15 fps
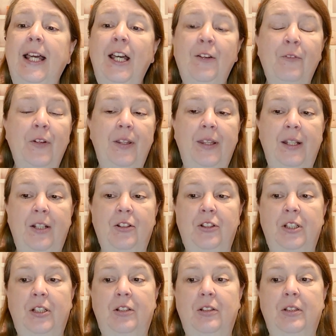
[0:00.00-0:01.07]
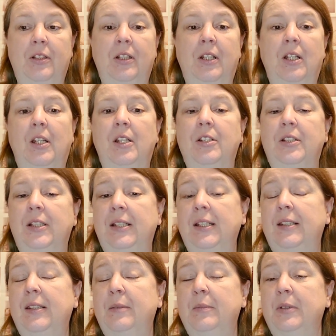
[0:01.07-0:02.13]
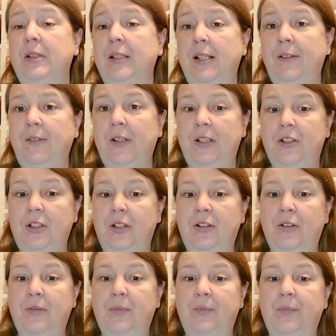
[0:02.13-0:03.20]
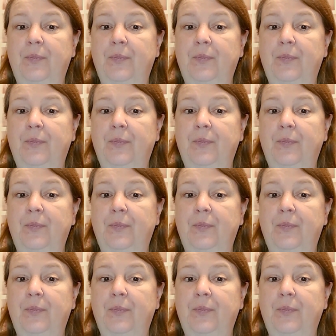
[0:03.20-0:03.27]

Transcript: everything she could to get them to love each other.